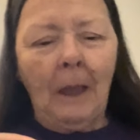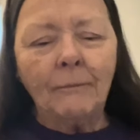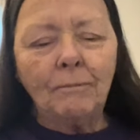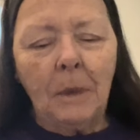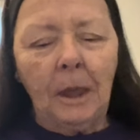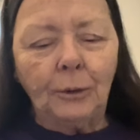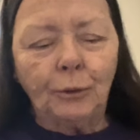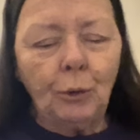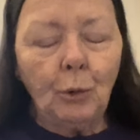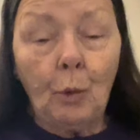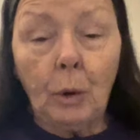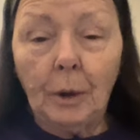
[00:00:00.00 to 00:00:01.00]
made
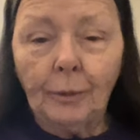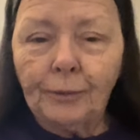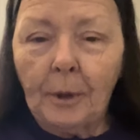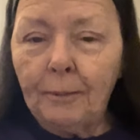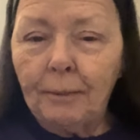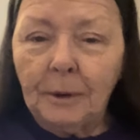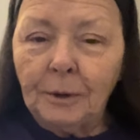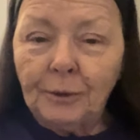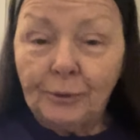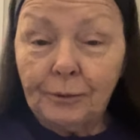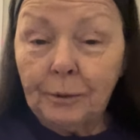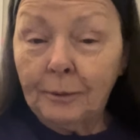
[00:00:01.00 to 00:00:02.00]
2 quilts. I
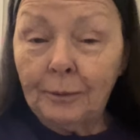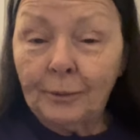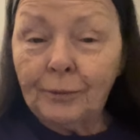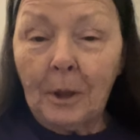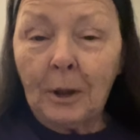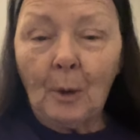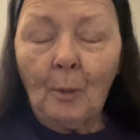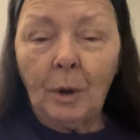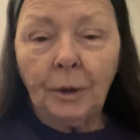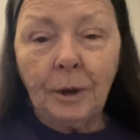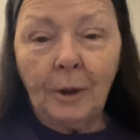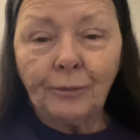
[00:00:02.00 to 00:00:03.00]
finished the second
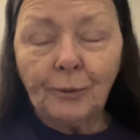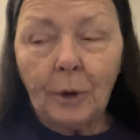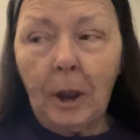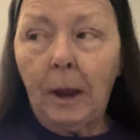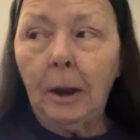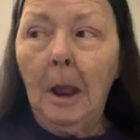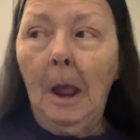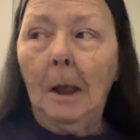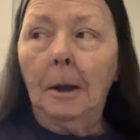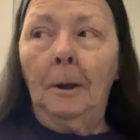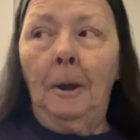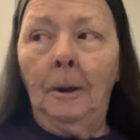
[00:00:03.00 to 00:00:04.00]
one yesterday.
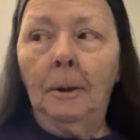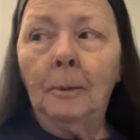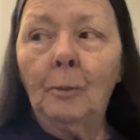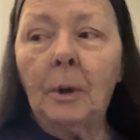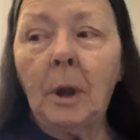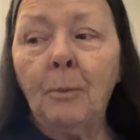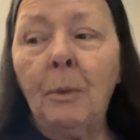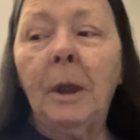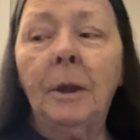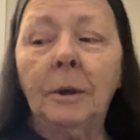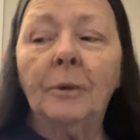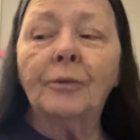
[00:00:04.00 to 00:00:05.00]
And what I
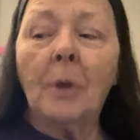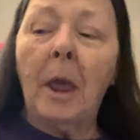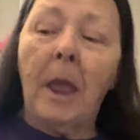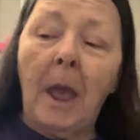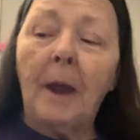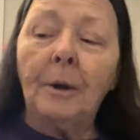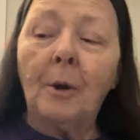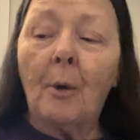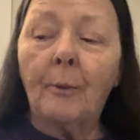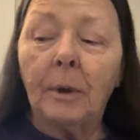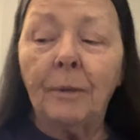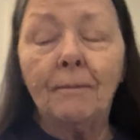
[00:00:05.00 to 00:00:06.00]
mean is I had it
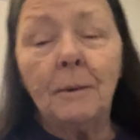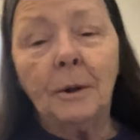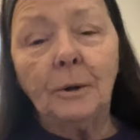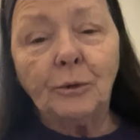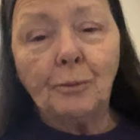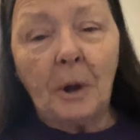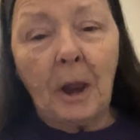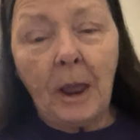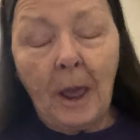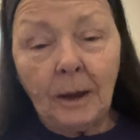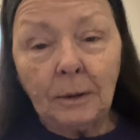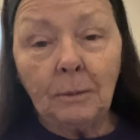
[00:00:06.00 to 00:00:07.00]
already finished, but I
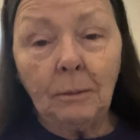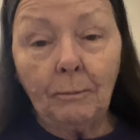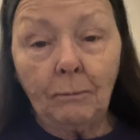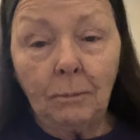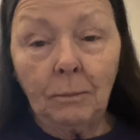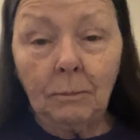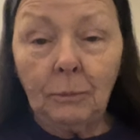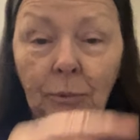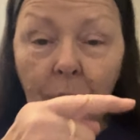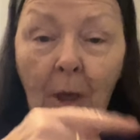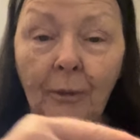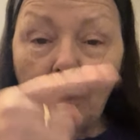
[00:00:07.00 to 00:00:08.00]
hadn't
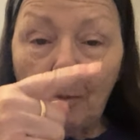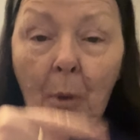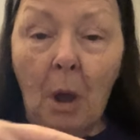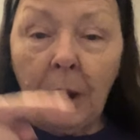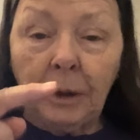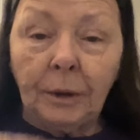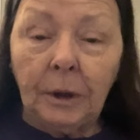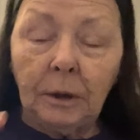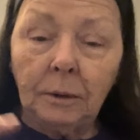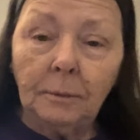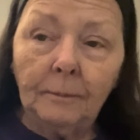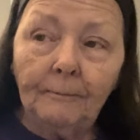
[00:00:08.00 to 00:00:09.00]
done the binding